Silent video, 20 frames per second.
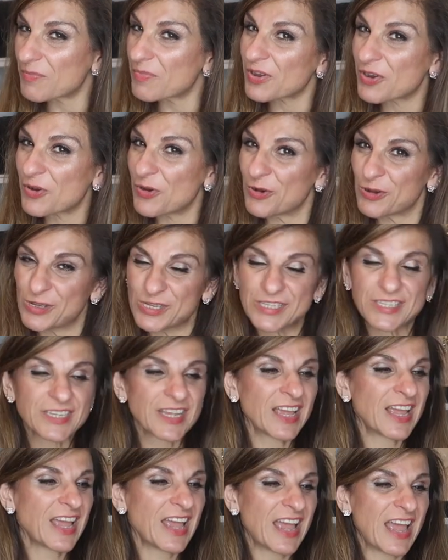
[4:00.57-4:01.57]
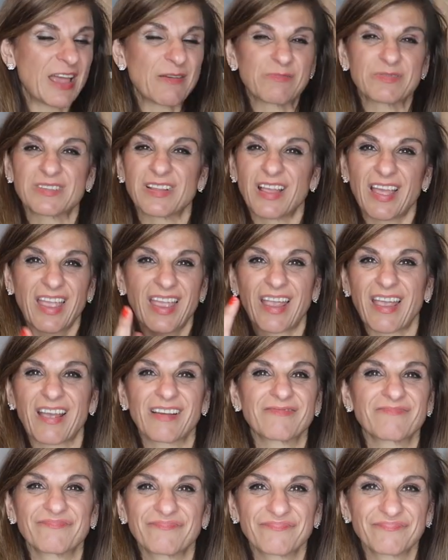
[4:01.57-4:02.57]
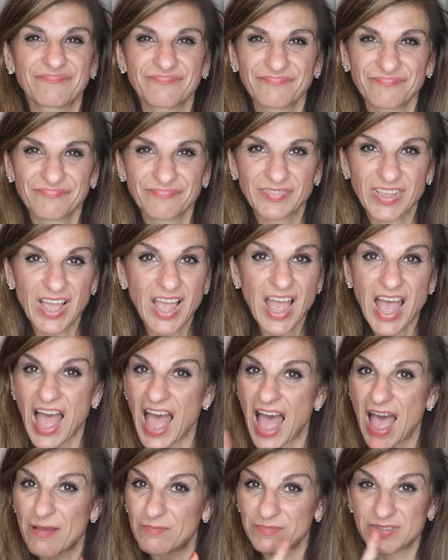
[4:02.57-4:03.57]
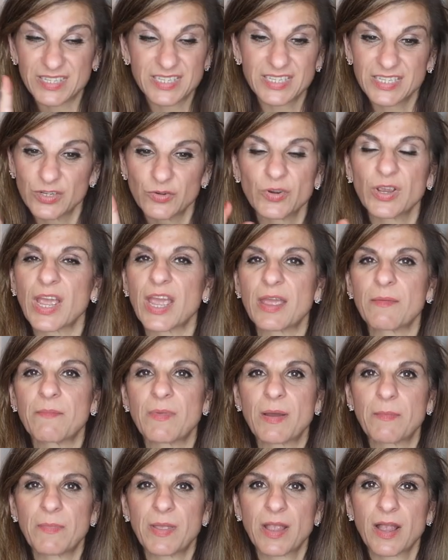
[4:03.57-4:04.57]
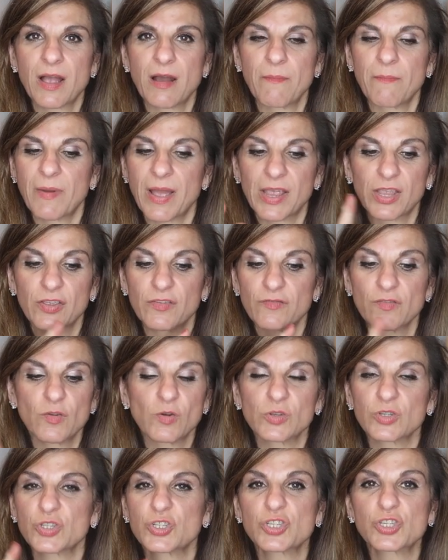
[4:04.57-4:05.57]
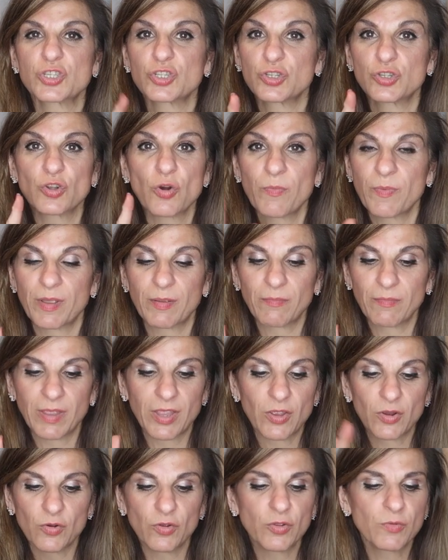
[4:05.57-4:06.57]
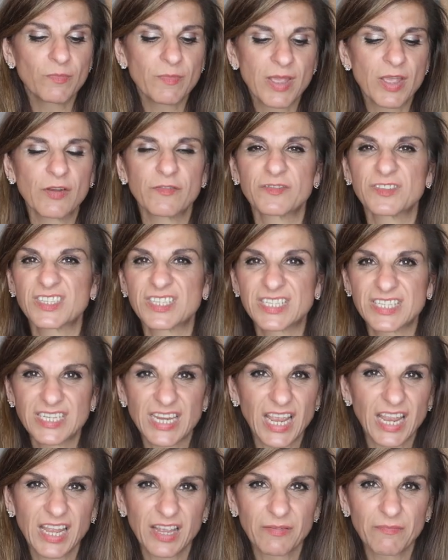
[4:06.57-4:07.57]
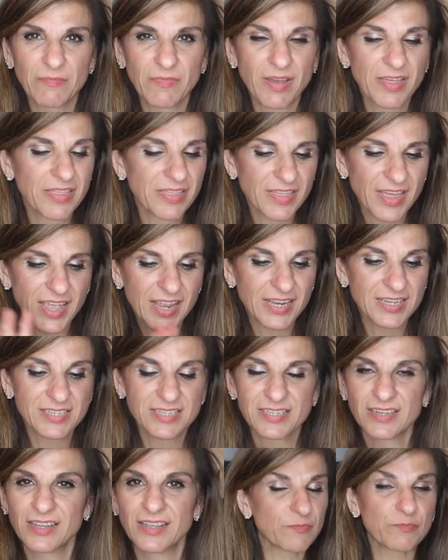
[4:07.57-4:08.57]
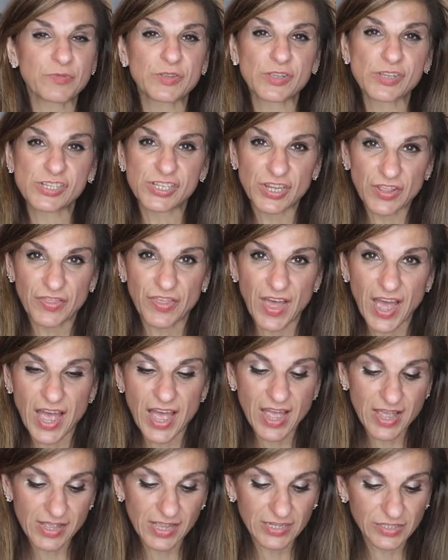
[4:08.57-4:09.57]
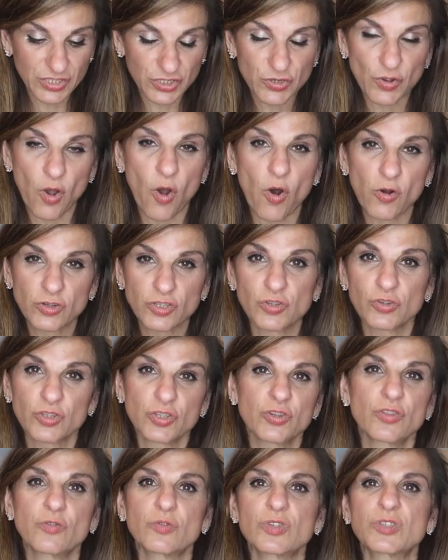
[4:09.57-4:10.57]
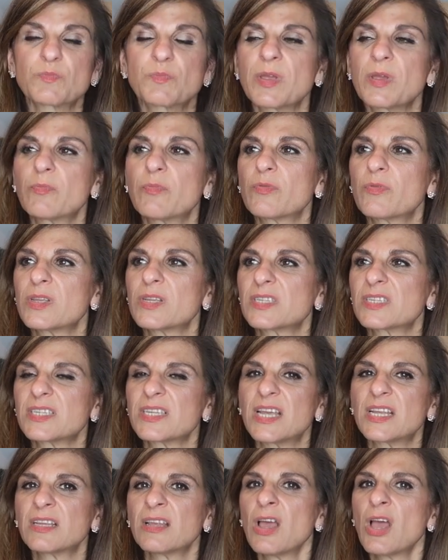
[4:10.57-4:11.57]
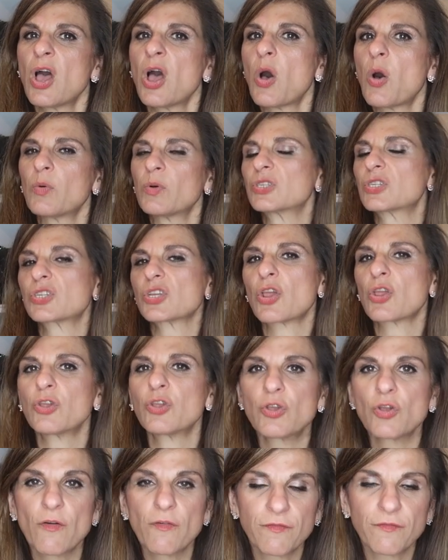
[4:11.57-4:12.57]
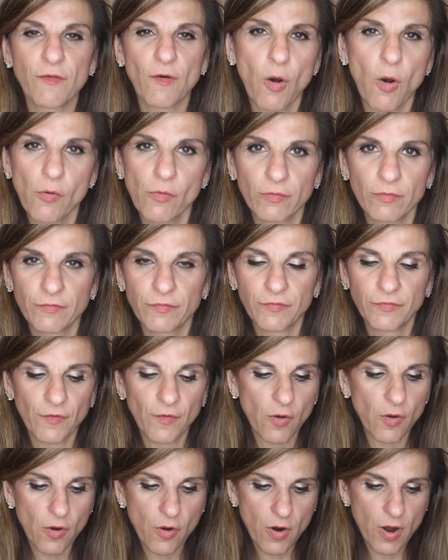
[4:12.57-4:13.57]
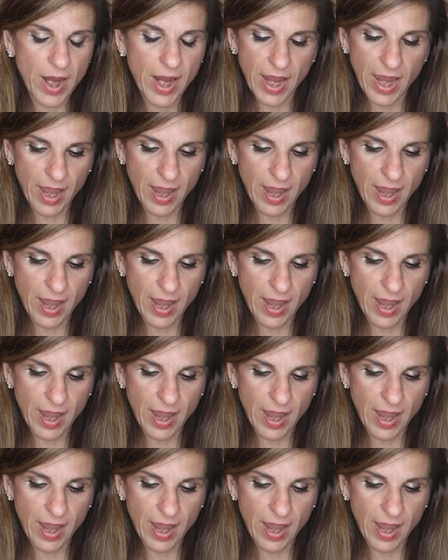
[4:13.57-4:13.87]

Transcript: because it was like, I'm still getting my makeup bag. You're not stopping me. You know, you may have taken my things. To that, and to also to those people that said, oh, it's your fault for